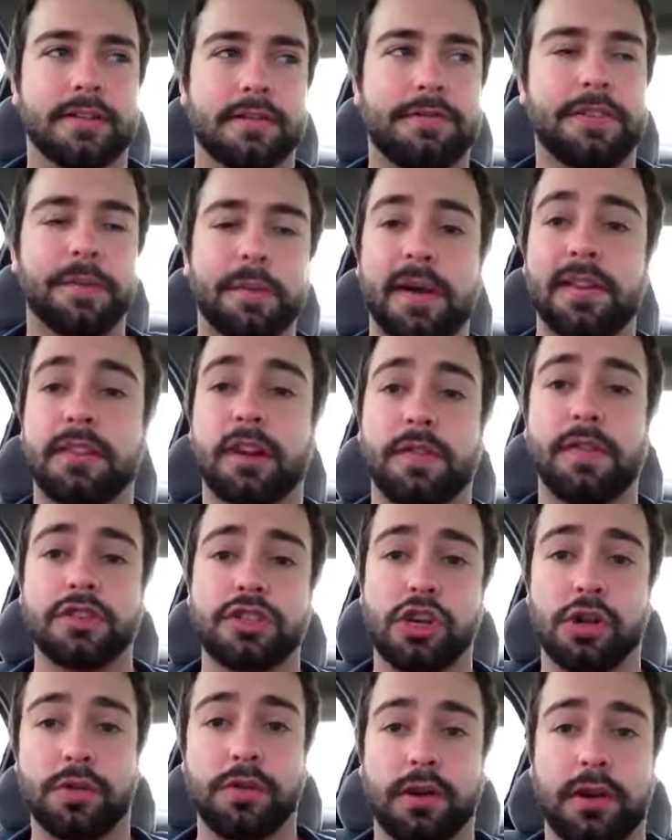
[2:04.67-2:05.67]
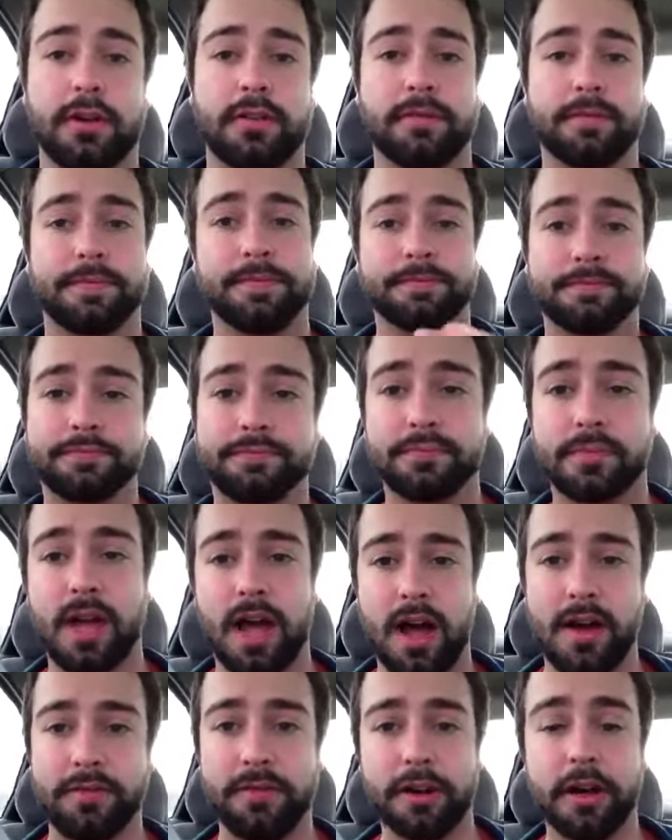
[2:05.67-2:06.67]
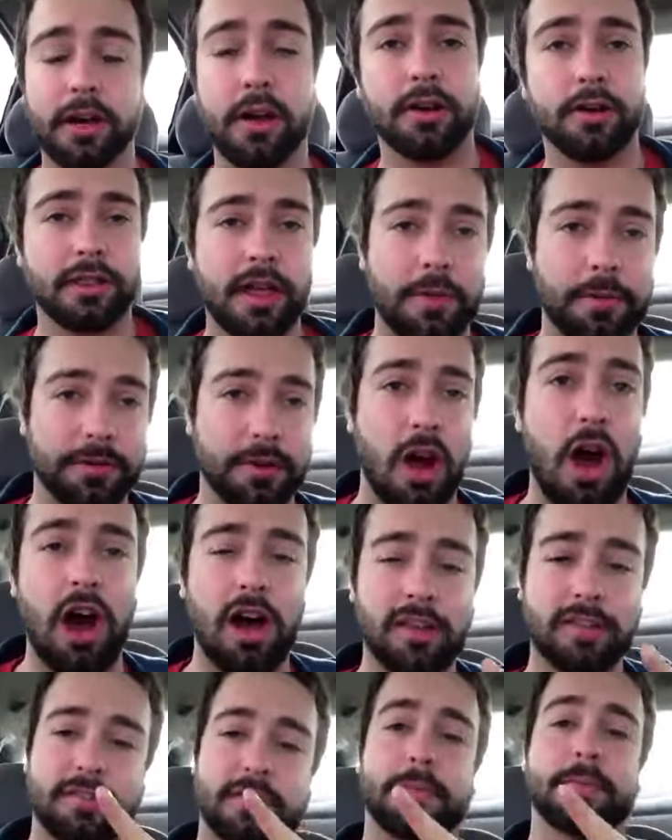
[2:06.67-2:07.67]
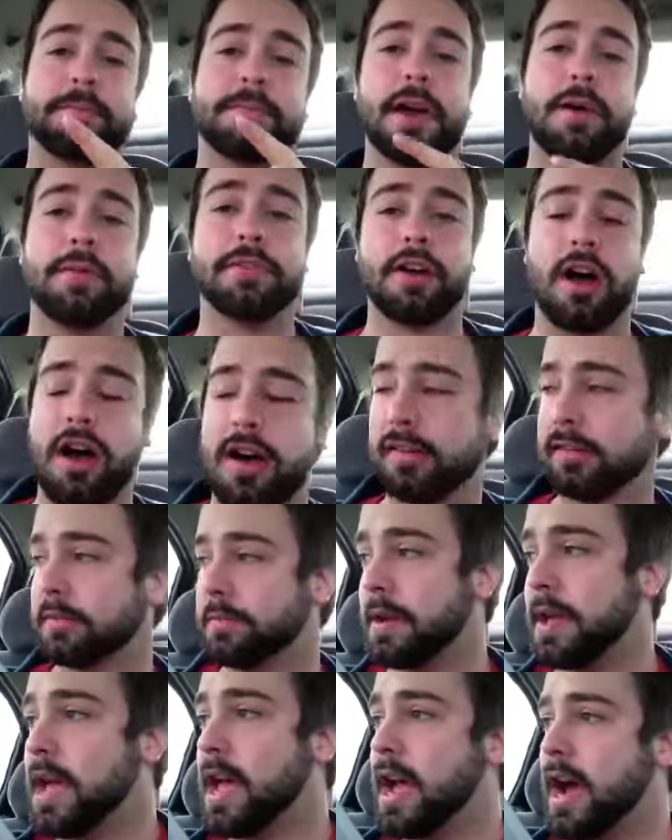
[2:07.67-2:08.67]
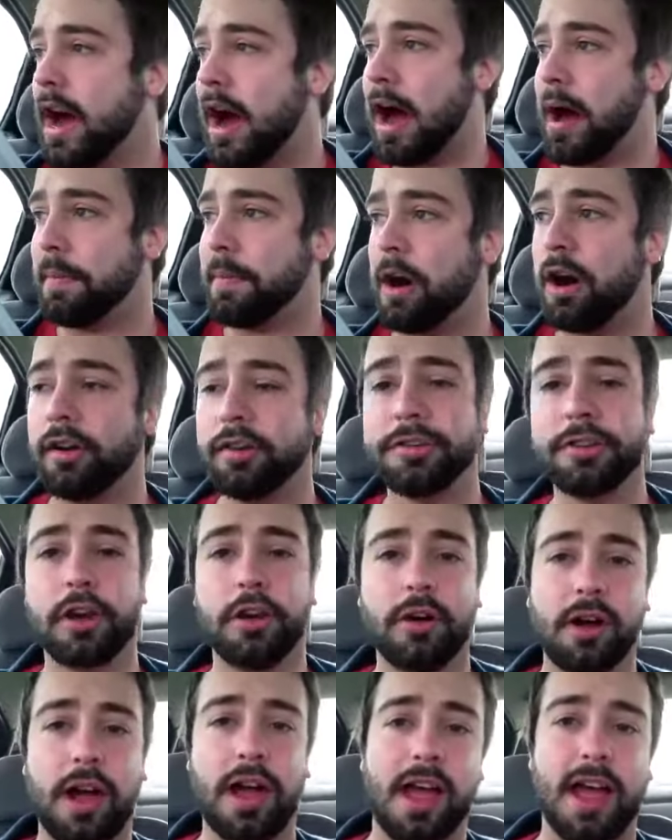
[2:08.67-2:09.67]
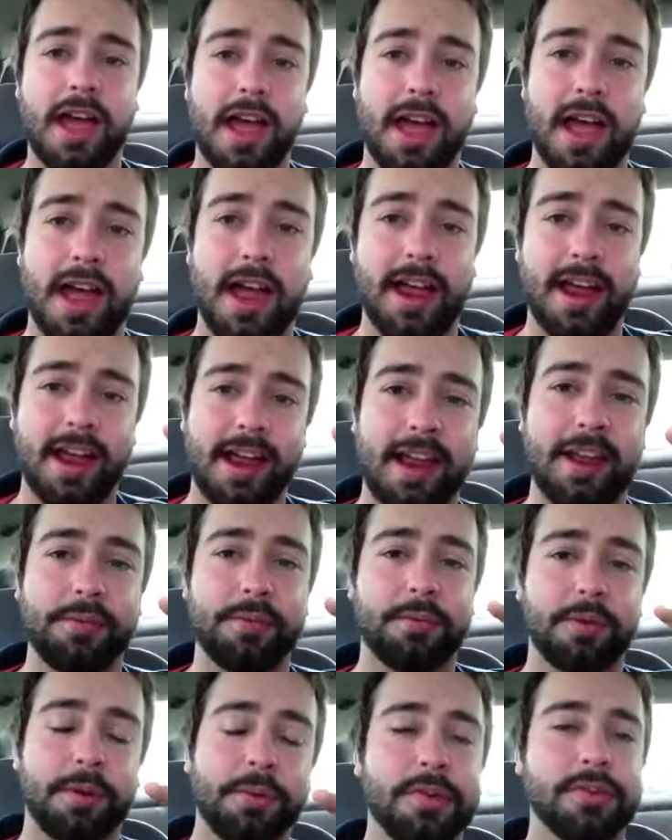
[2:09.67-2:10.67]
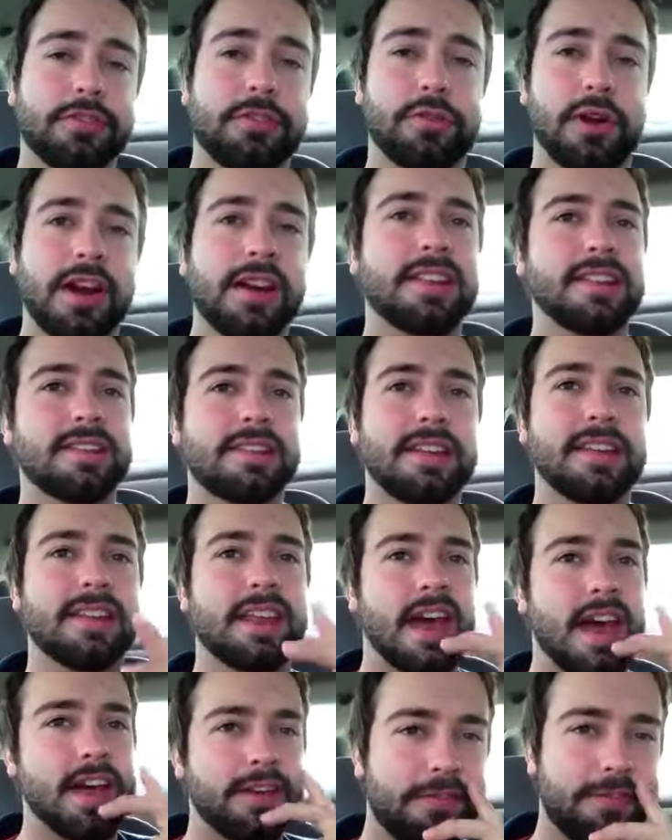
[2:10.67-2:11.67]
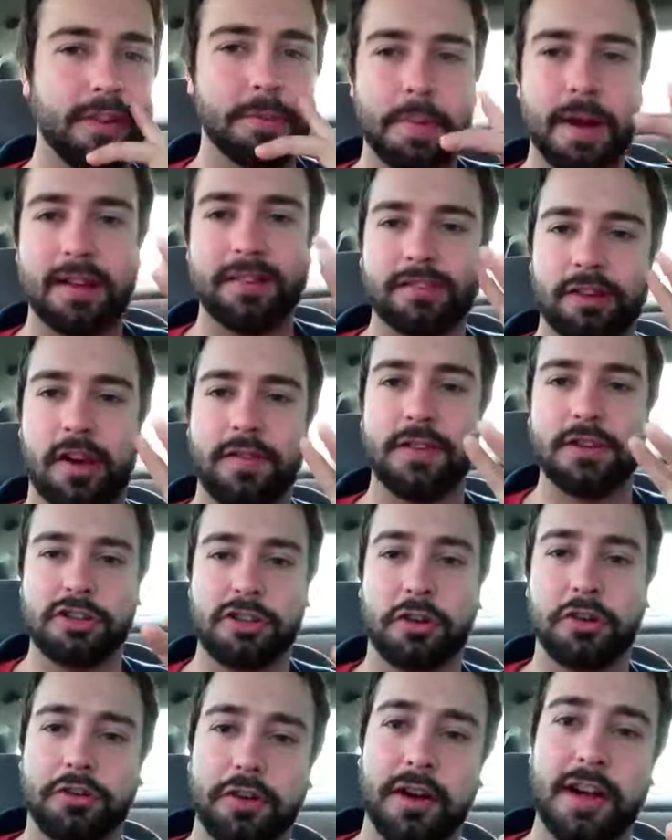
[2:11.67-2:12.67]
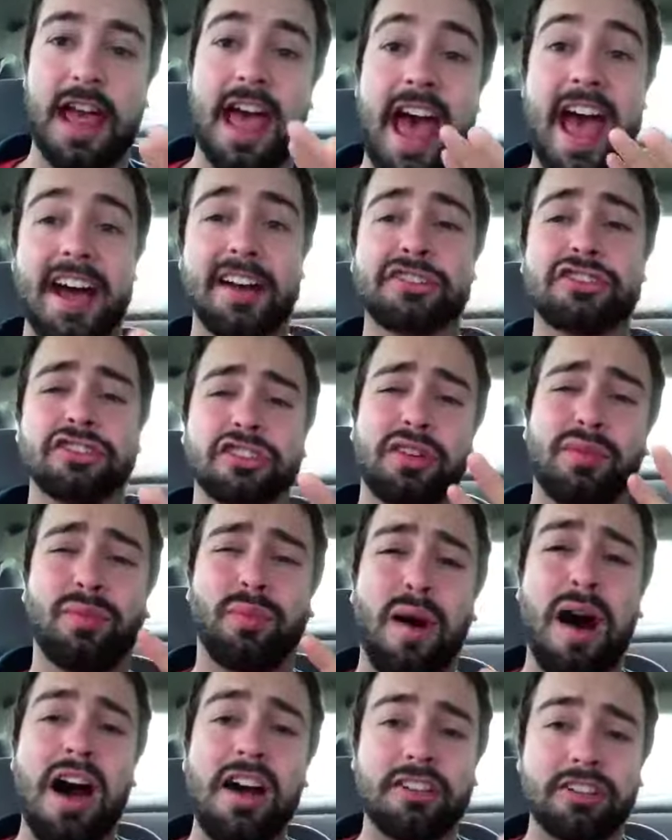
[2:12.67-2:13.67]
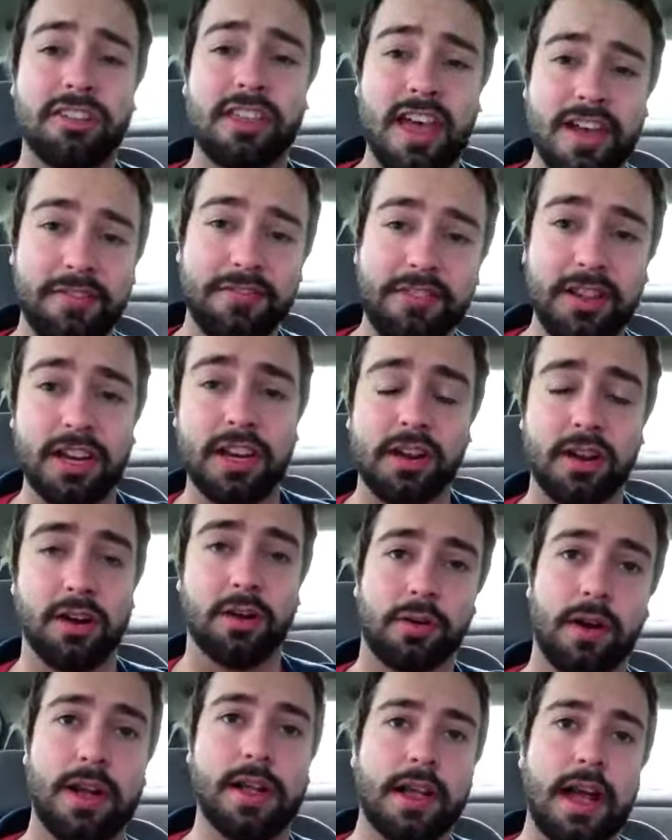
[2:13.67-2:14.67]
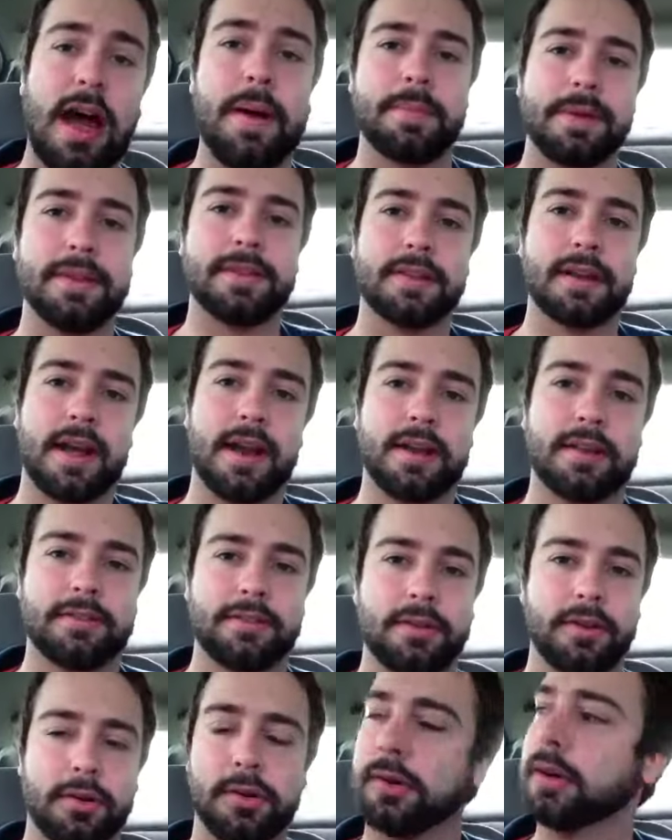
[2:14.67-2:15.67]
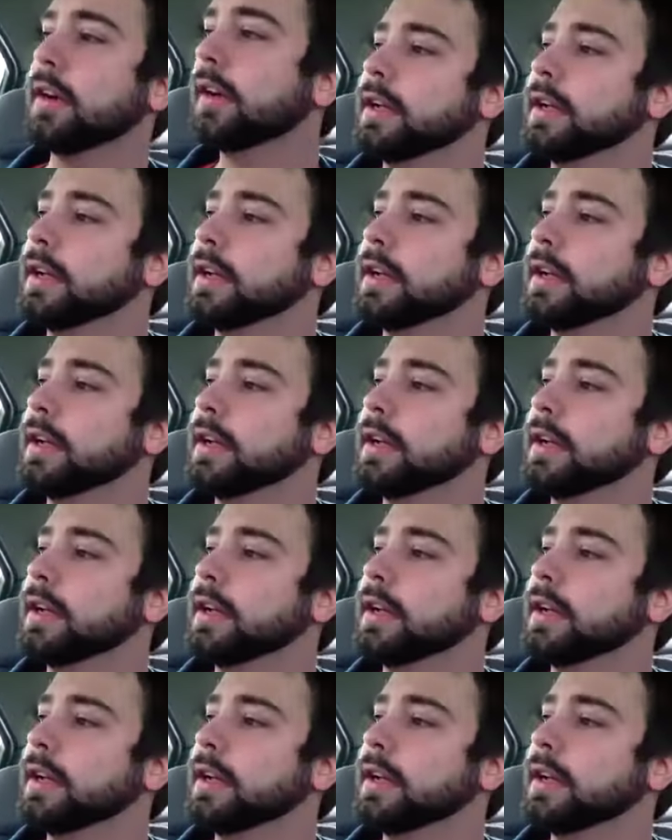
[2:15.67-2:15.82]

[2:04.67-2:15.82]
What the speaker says: Feed My Starving Children video. That was awesome. That was awesome. Also, it was great to see that Feed My Starving Children actually watched that video and commented on it too.